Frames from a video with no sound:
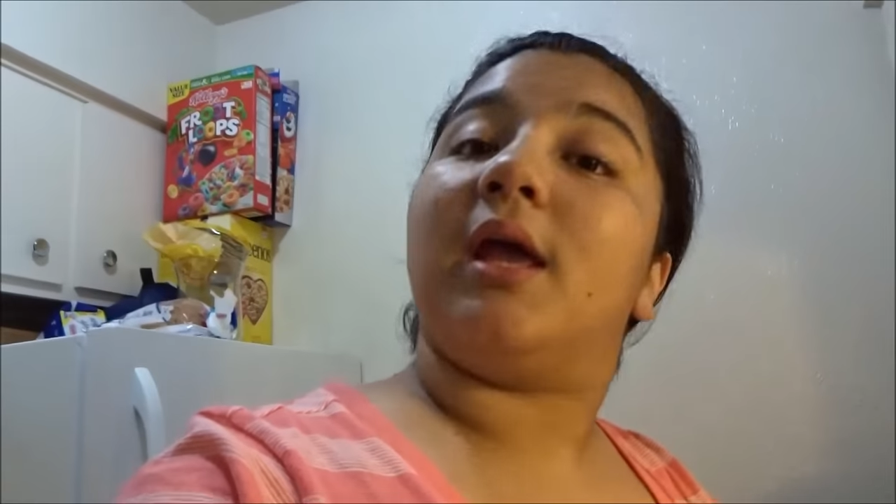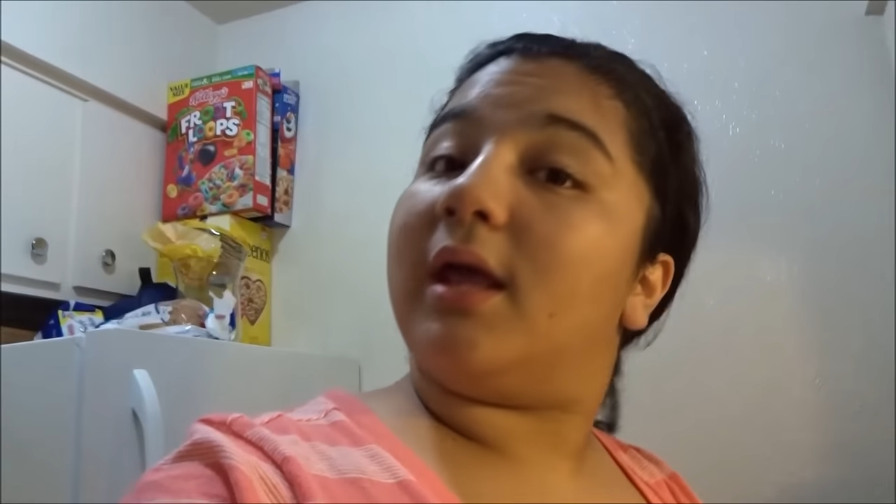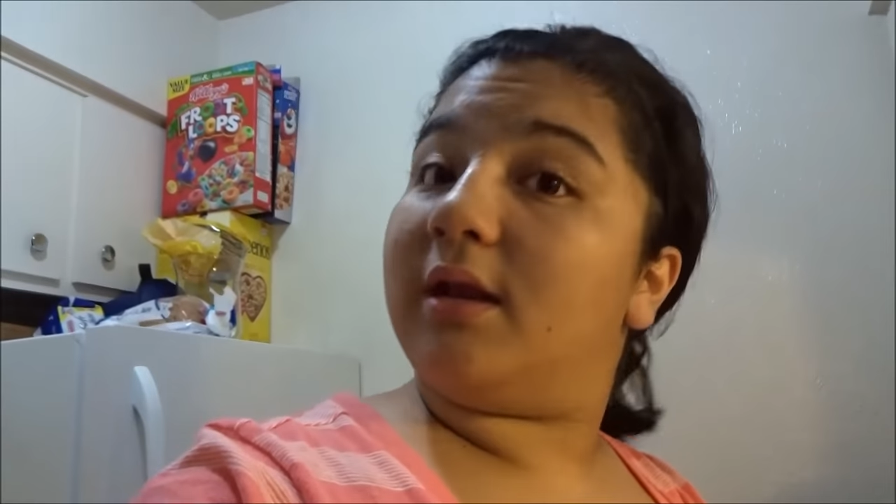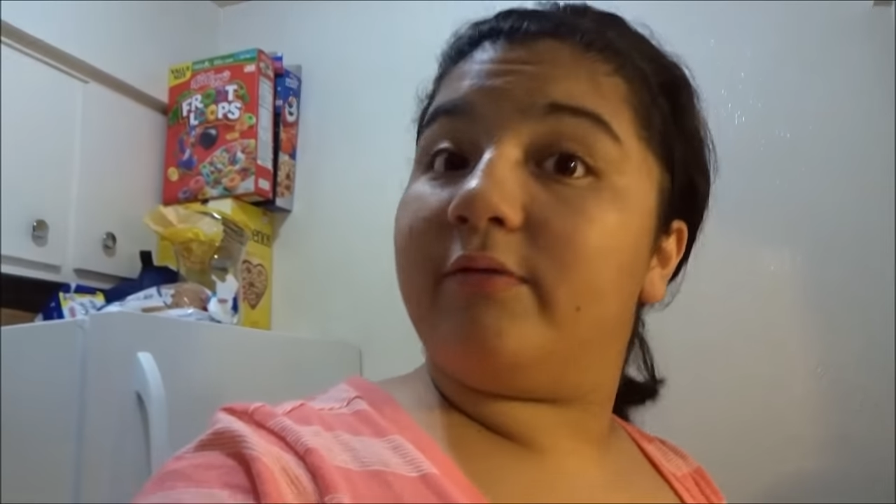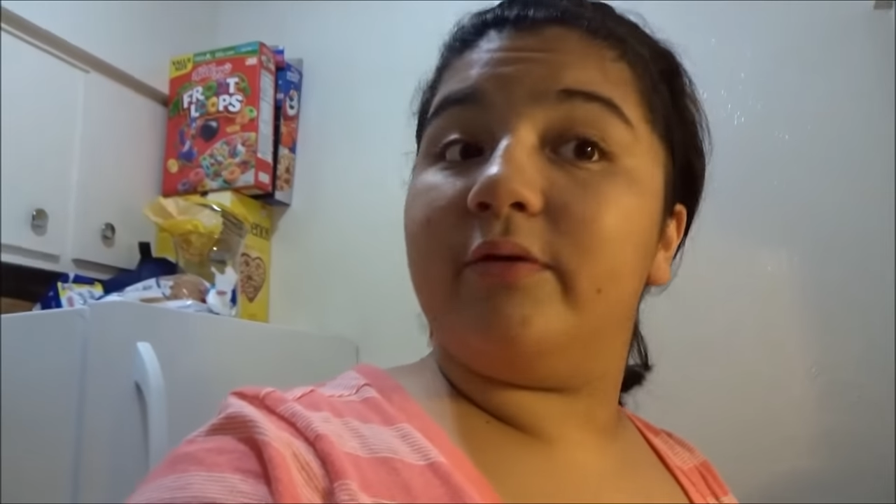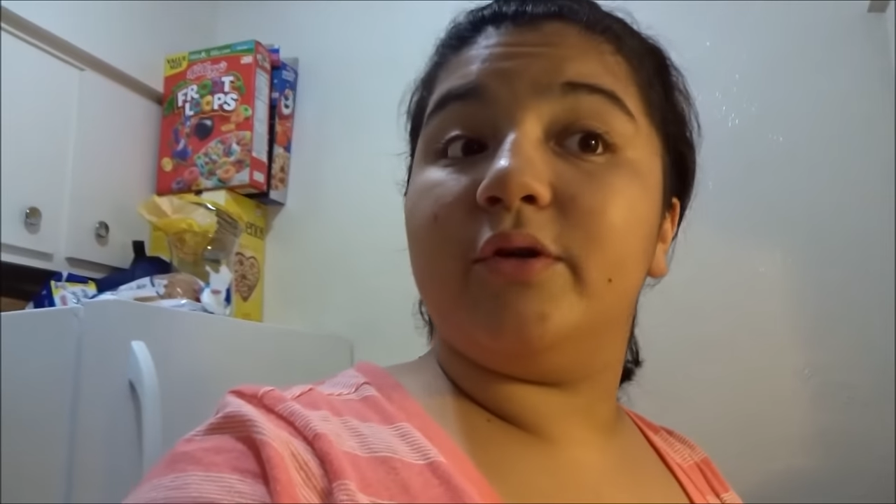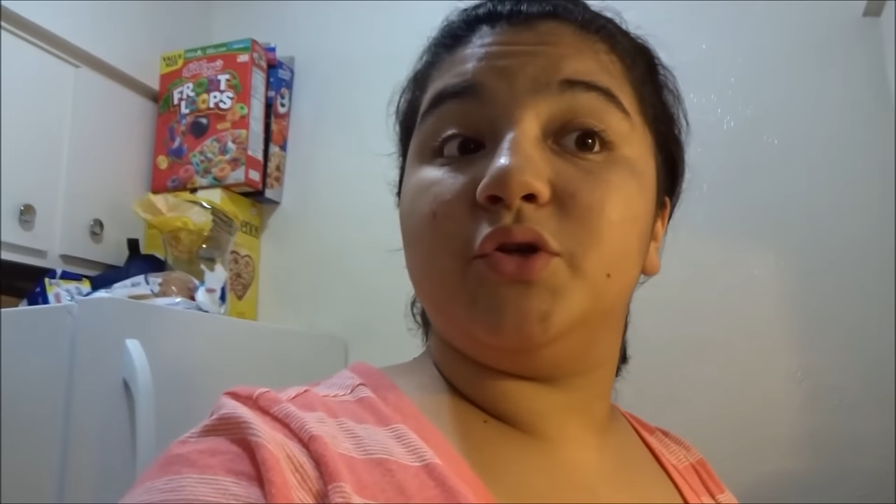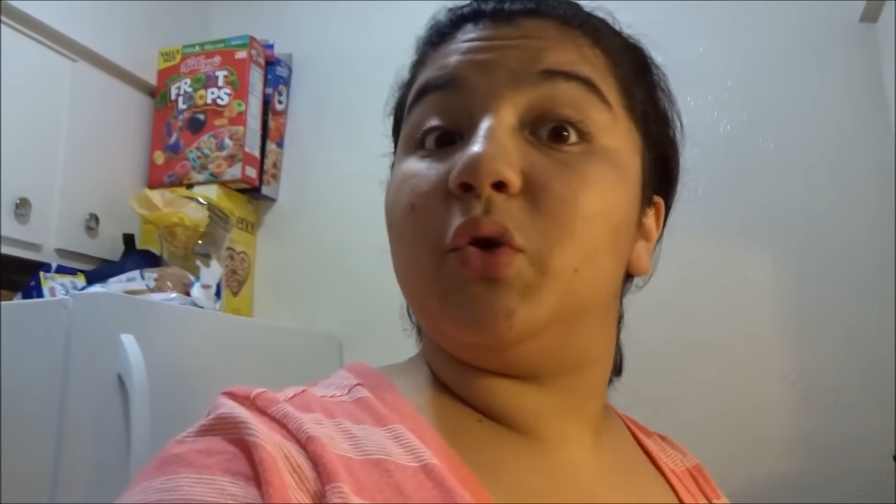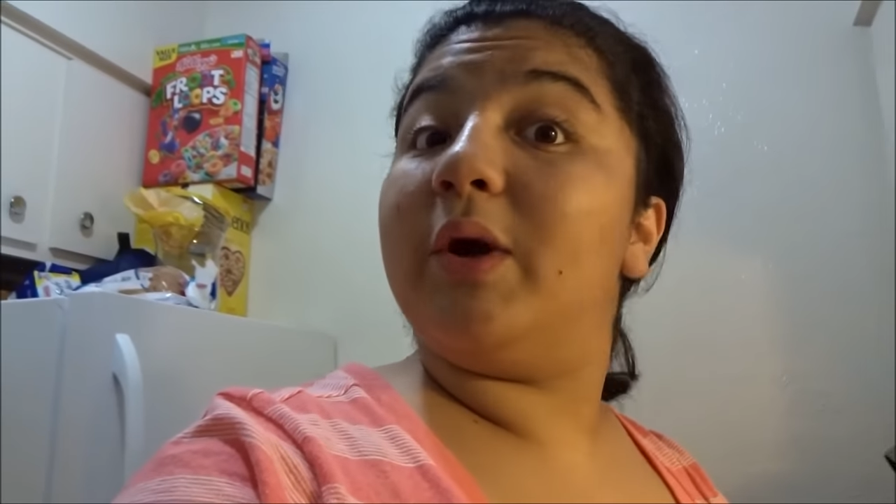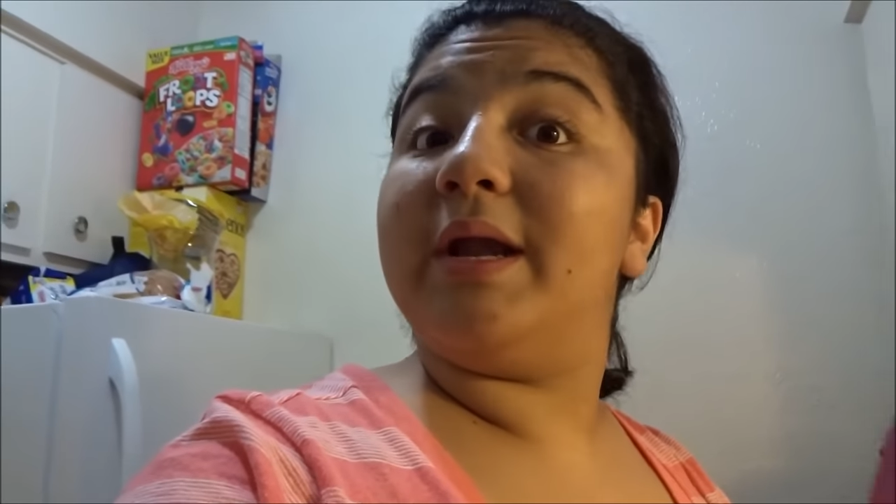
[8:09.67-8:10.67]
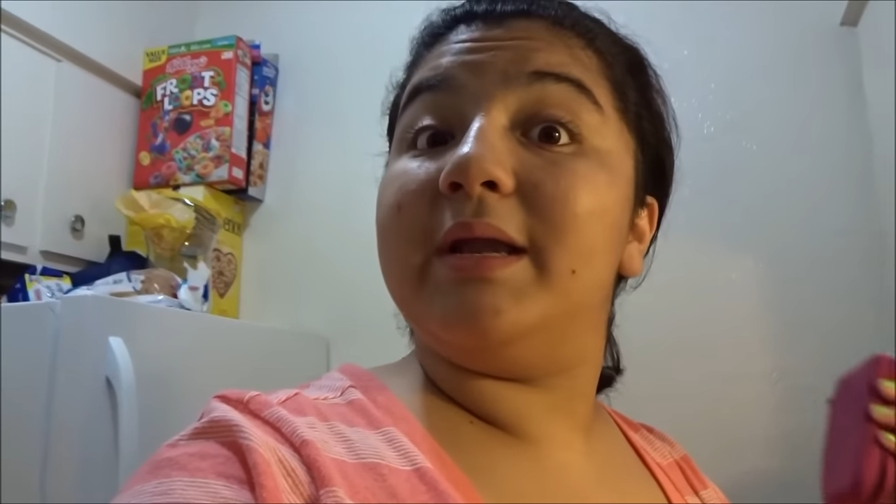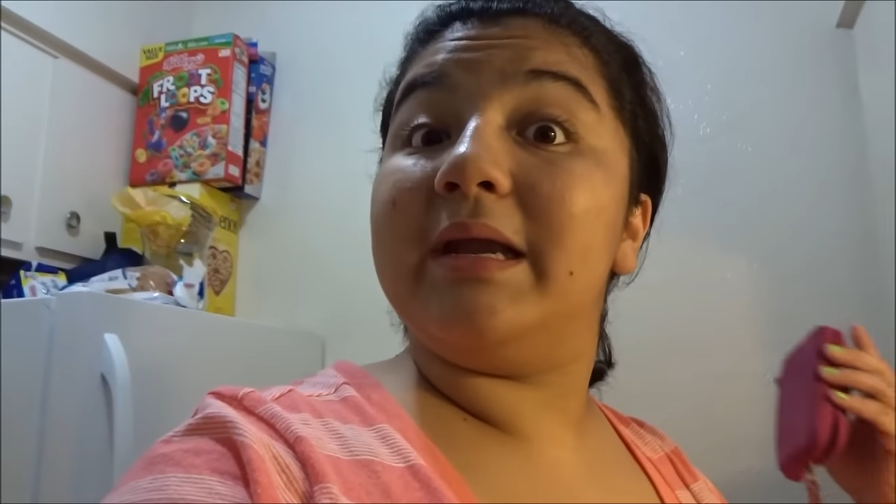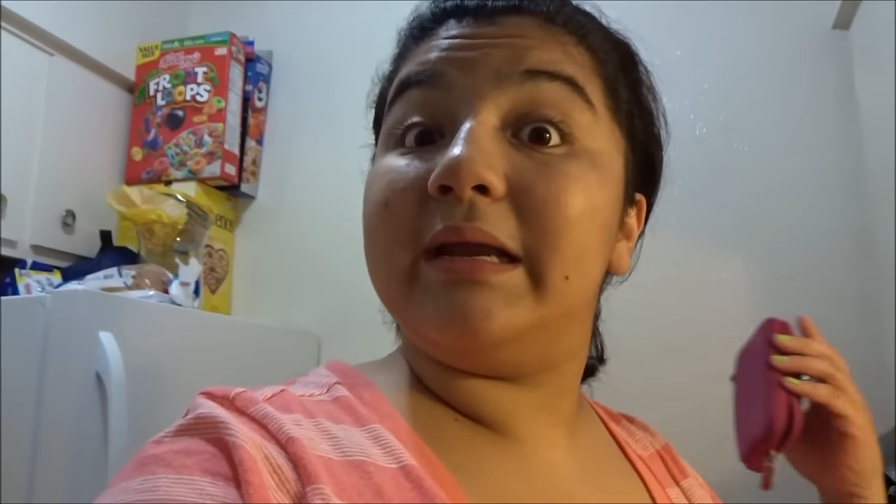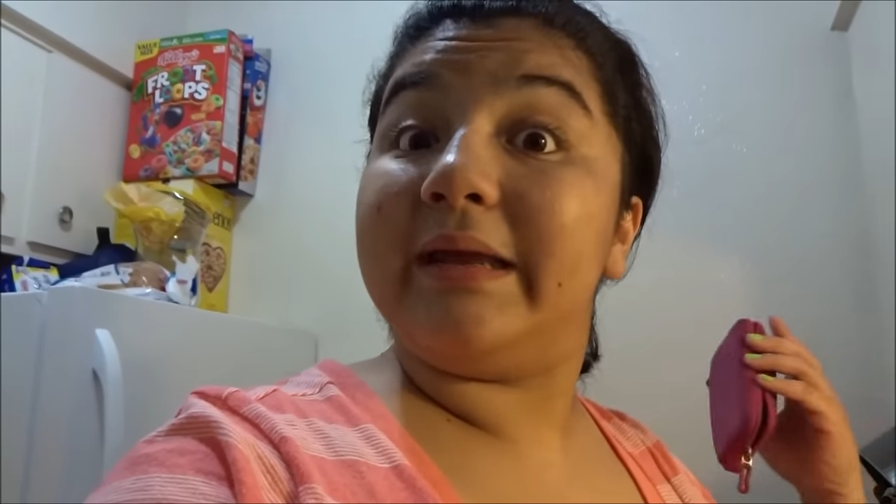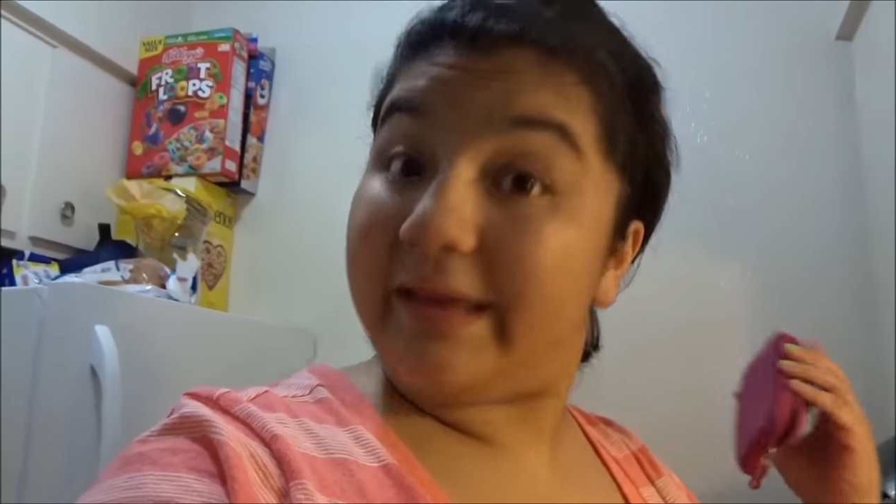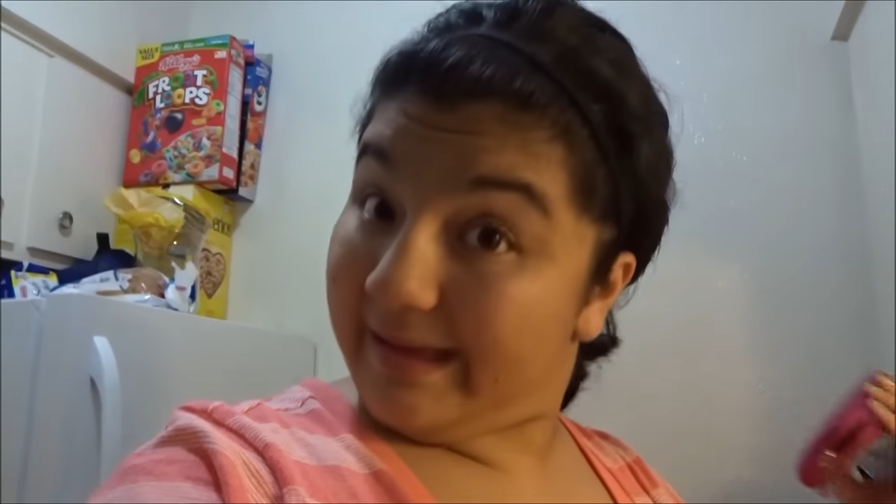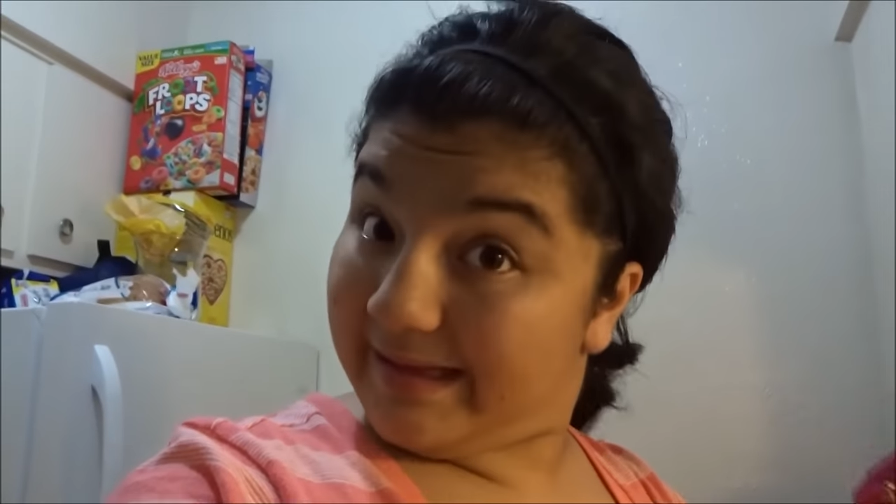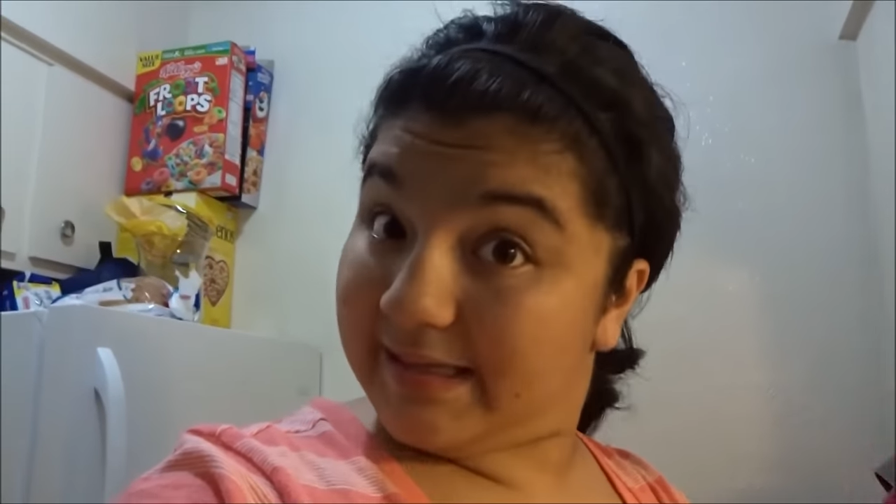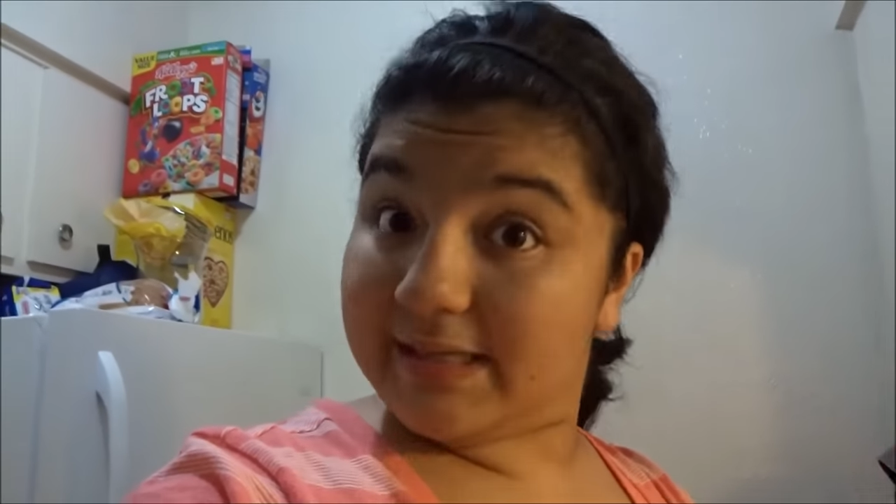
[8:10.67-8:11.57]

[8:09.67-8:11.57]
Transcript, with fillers: And if you enjoyed it,